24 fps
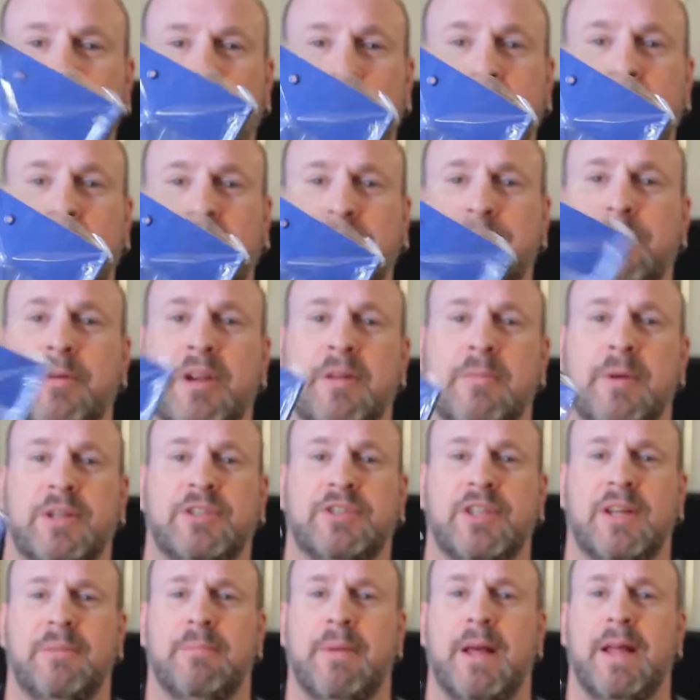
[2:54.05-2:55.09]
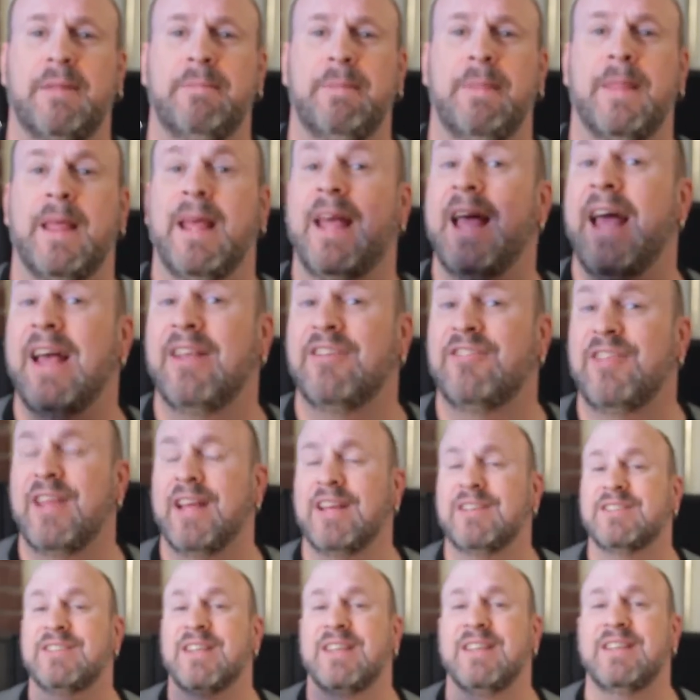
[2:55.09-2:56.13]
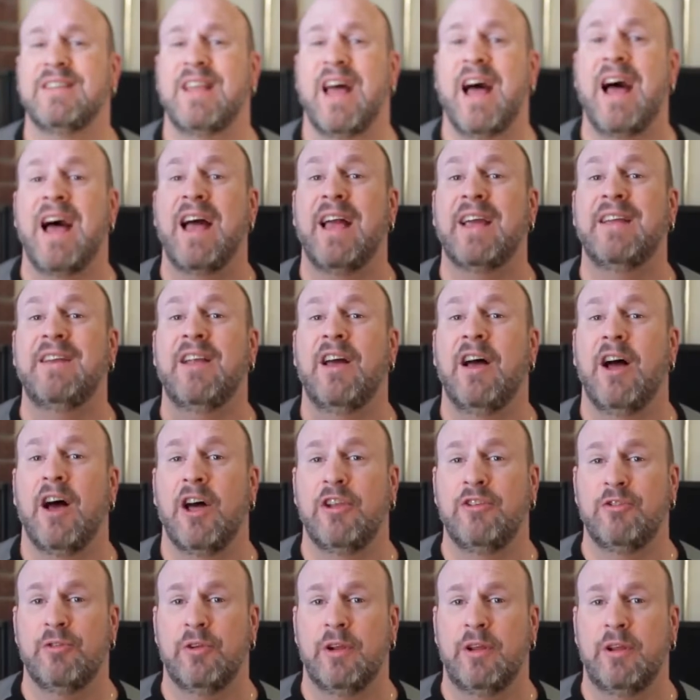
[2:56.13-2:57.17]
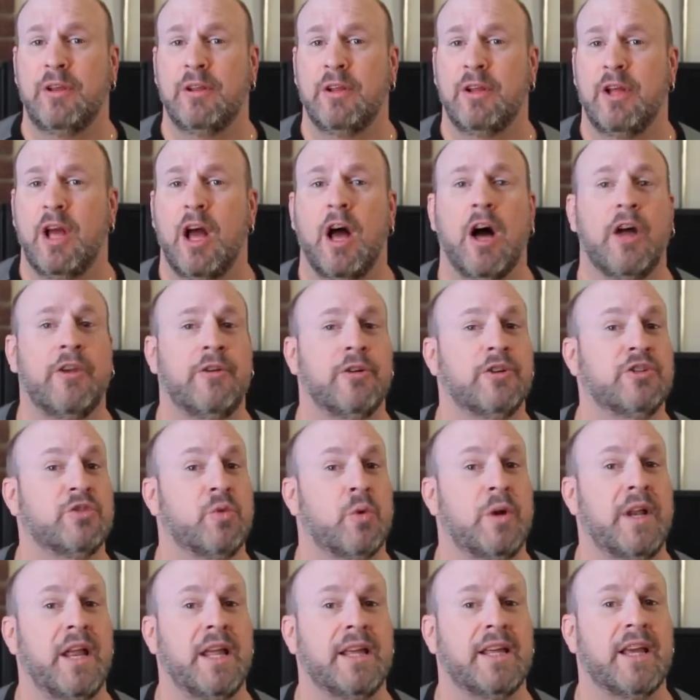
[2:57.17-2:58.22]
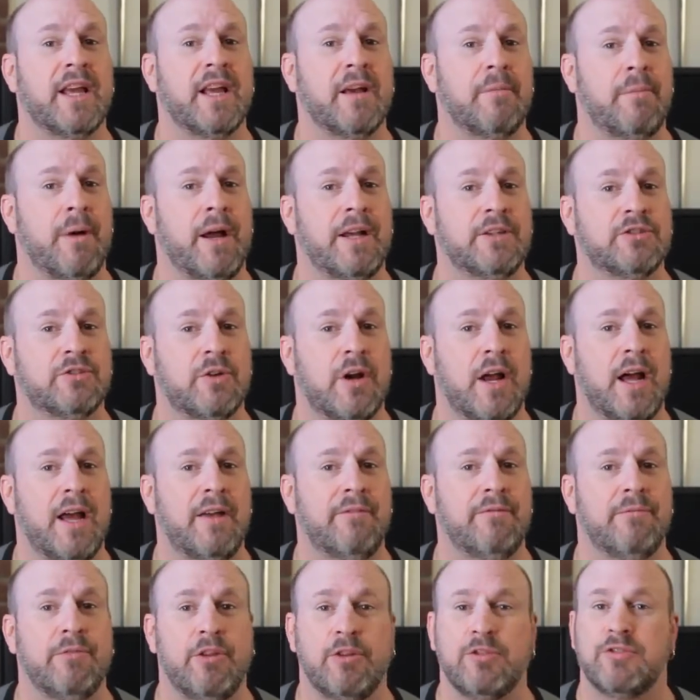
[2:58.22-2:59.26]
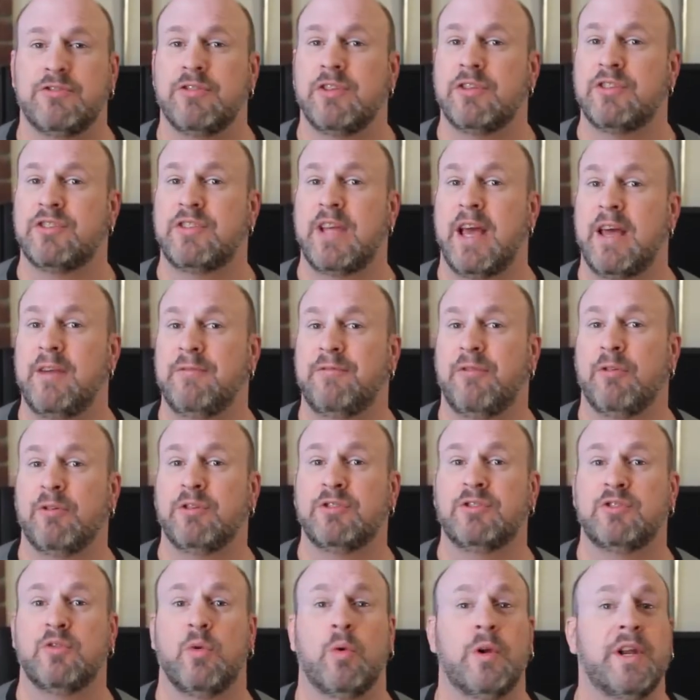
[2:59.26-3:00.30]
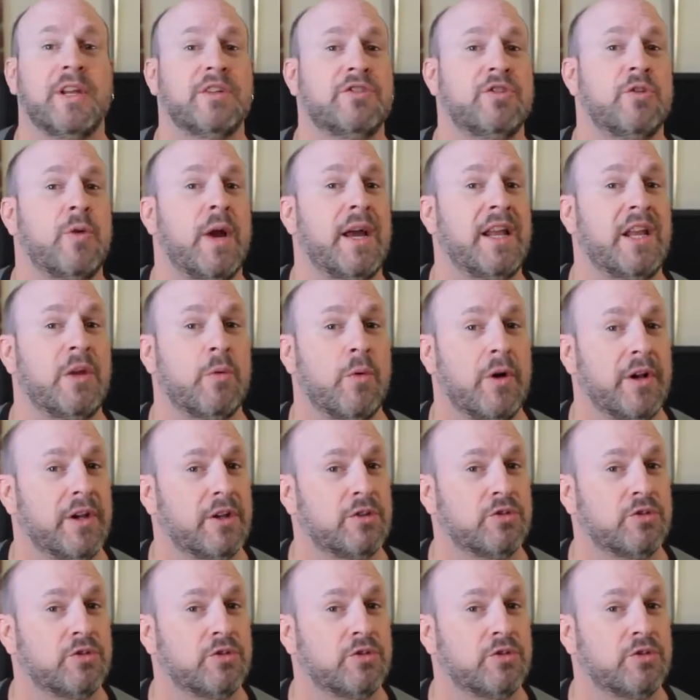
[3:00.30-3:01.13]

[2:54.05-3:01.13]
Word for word: And that's pretty much it, man. SX900. 128 gigabyte drive using the SandForce 2281